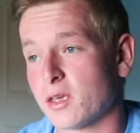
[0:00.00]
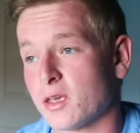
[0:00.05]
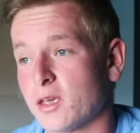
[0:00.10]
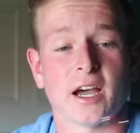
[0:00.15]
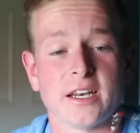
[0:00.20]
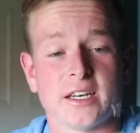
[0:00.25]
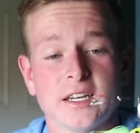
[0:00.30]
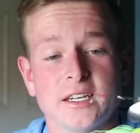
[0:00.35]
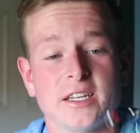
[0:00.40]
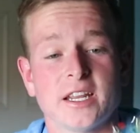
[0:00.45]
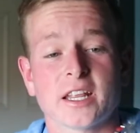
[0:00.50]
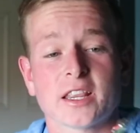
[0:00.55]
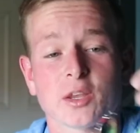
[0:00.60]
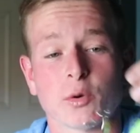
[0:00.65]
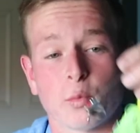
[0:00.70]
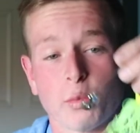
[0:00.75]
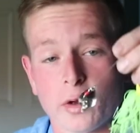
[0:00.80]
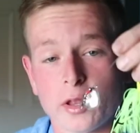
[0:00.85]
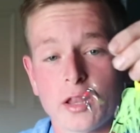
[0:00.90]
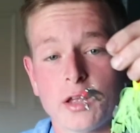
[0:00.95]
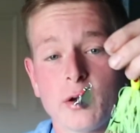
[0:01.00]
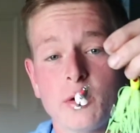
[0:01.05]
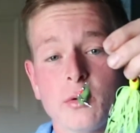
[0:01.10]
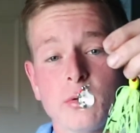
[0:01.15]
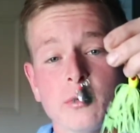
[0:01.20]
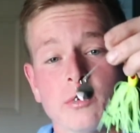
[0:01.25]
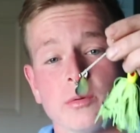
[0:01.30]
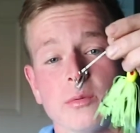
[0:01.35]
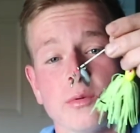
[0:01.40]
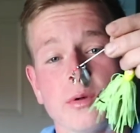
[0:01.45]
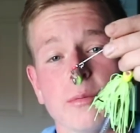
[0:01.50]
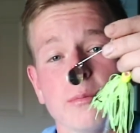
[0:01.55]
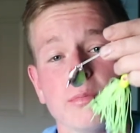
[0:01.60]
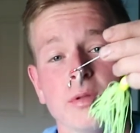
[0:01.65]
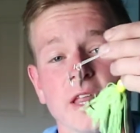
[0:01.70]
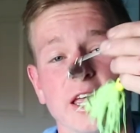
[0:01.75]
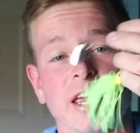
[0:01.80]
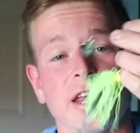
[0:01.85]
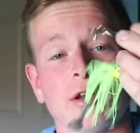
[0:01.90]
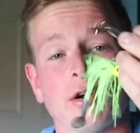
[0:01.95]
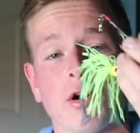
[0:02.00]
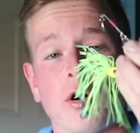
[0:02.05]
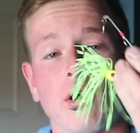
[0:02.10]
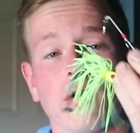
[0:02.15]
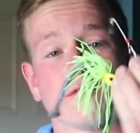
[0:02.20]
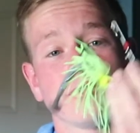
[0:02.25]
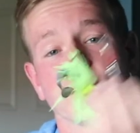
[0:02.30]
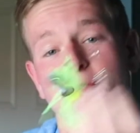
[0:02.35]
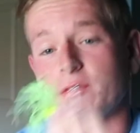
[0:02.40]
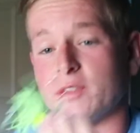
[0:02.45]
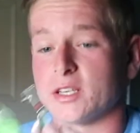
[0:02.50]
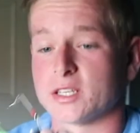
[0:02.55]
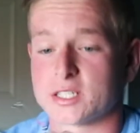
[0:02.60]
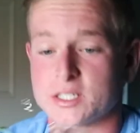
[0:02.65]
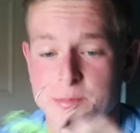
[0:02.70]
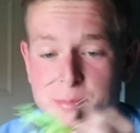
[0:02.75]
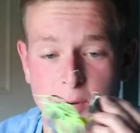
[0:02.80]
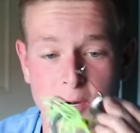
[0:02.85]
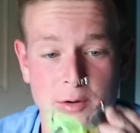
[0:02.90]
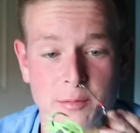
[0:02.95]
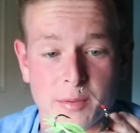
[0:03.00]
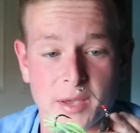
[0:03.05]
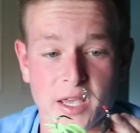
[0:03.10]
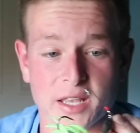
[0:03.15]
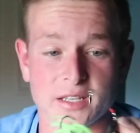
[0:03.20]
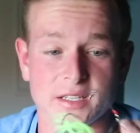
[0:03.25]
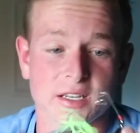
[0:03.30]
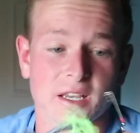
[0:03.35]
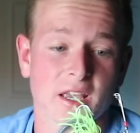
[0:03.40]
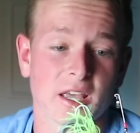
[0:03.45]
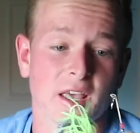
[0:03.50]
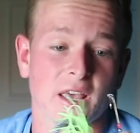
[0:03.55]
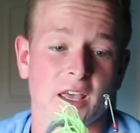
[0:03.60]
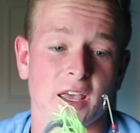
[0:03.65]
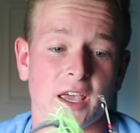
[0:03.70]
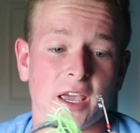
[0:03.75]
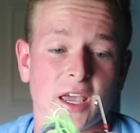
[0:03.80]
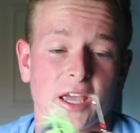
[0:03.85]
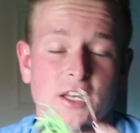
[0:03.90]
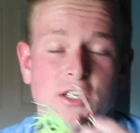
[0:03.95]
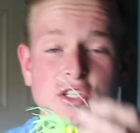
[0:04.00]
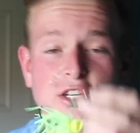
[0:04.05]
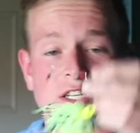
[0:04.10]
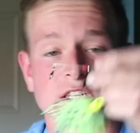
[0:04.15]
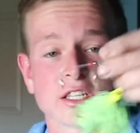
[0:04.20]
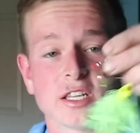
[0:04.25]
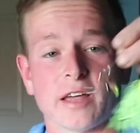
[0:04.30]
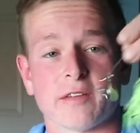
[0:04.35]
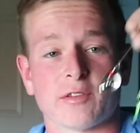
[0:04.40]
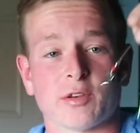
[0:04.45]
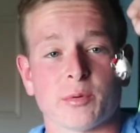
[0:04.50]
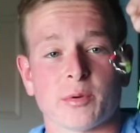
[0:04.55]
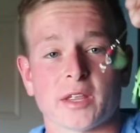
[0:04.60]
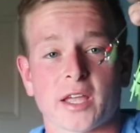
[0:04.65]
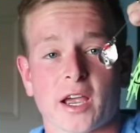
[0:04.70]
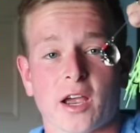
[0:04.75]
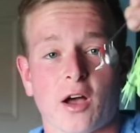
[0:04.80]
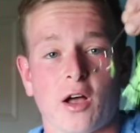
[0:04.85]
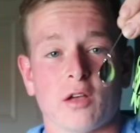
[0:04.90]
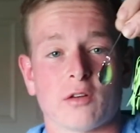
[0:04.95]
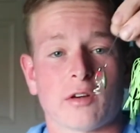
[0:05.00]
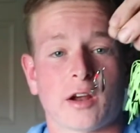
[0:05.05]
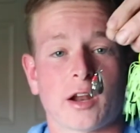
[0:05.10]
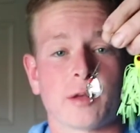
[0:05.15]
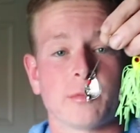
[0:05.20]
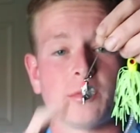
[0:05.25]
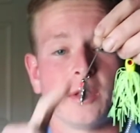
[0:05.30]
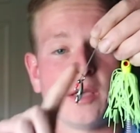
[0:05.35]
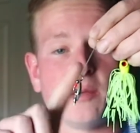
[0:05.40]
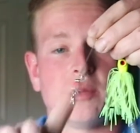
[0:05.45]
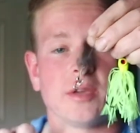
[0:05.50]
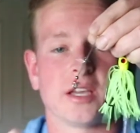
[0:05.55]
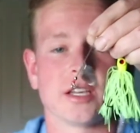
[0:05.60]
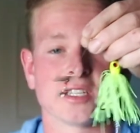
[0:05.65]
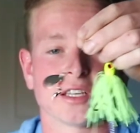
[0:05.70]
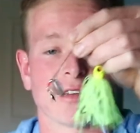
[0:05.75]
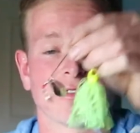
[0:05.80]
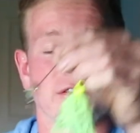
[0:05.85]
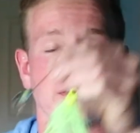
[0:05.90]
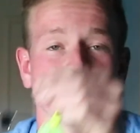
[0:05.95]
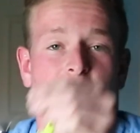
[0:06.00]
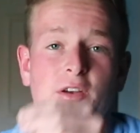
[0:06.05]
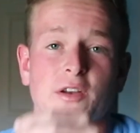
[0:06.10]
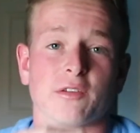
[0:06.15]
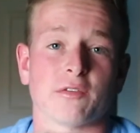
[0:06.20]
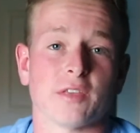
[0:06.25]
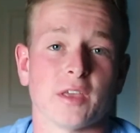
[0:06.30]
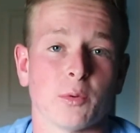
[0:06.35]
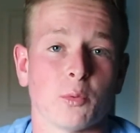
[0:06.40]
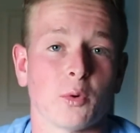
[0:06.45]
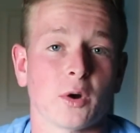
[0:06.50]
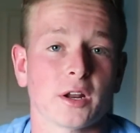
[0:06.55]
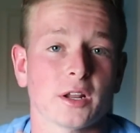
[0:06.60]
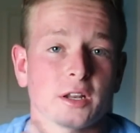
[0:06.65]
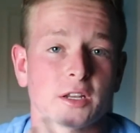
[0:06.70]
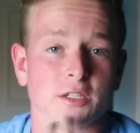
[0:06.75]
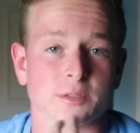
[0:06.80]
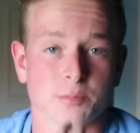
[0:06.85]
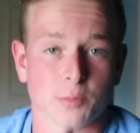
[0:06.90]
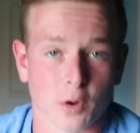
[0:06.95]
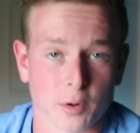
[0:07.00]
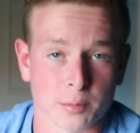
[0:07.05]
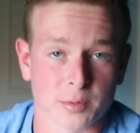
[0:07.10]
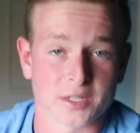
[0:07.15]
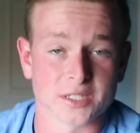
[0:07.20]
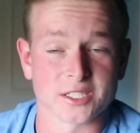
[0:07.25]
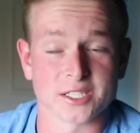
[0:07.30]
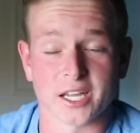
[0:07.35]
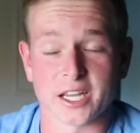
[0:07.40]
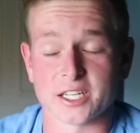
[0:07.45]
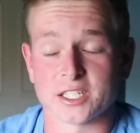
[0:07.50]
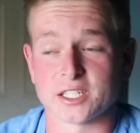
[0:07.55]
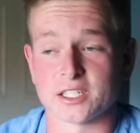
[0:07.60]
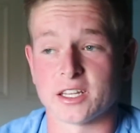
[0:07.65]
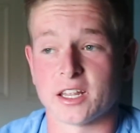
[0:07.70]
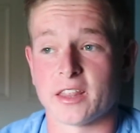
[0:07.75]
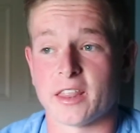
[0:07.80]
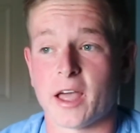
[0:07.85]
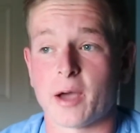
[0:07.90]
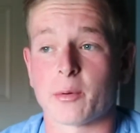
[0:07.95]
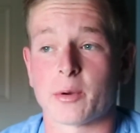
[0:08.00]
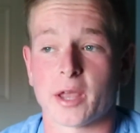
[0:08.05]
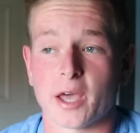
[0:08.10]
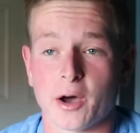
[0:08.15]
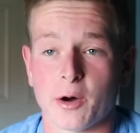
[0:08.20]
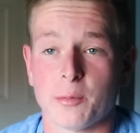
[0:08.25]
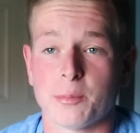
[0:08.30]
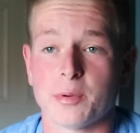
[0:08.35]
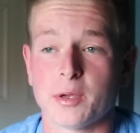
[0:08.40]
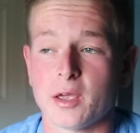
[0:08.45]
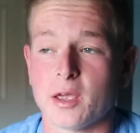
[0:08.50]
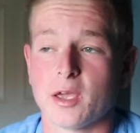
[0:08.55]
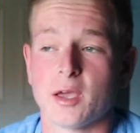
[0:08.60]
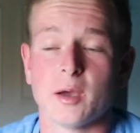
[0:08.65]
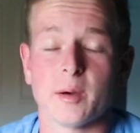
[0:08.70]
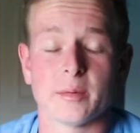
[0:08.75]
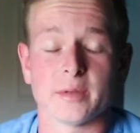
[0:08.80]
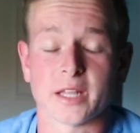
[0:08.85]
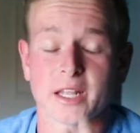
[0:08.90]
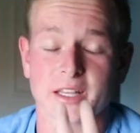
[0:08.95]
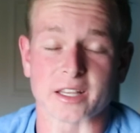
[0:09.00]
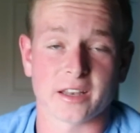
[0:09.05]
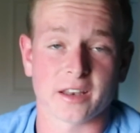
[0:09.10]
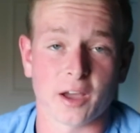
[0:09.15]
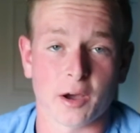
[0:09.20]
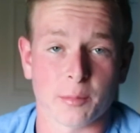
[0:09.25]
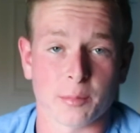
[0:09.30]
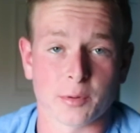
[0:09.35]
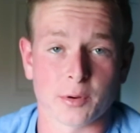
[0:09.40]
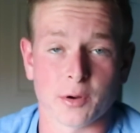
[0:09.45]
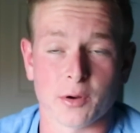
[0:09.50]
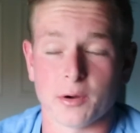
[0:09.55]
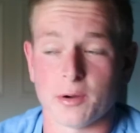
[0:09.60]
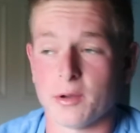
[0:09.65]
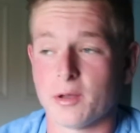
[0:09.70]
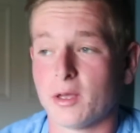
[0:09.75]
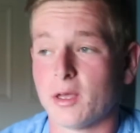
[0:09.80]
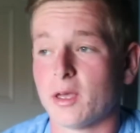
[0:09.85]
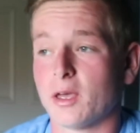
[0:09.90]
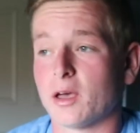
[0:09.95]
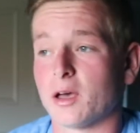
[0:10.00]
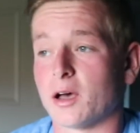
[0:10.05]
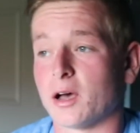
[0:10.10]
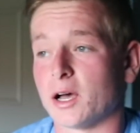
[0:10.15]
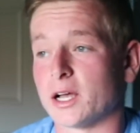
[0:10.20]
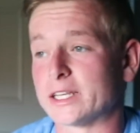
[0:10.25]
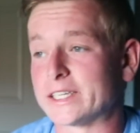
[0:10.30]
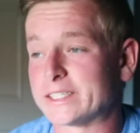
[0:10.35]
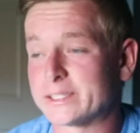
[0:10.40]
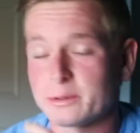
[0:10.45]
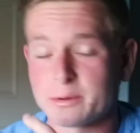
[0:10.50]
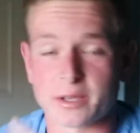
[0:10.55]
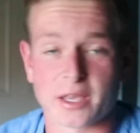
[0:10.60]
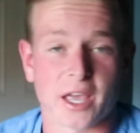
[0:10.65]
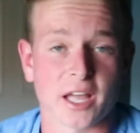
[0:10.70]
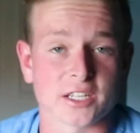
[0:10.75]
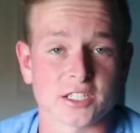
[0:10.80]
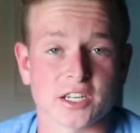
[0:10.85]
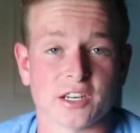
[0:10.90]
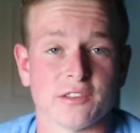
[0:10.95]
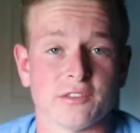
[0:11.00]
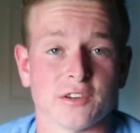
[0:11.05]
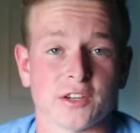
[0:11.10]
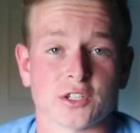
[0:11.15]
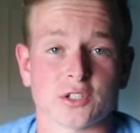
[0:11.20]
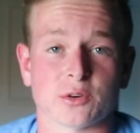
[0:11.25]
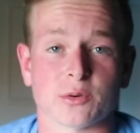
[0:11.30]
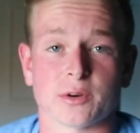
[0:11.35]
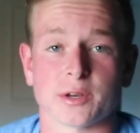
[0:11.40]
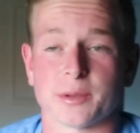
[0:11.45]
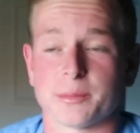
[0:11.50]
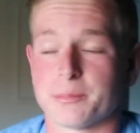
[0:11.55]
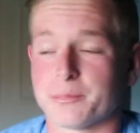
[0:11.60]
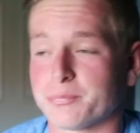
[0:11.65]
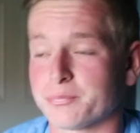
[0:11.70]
I did take the willow blade off of this spinnerbait and just left it with that Colorado blade because I figured if they wanted a smaller presentation, then that would help. That didn't help at all. Still didn't catch any fish on it,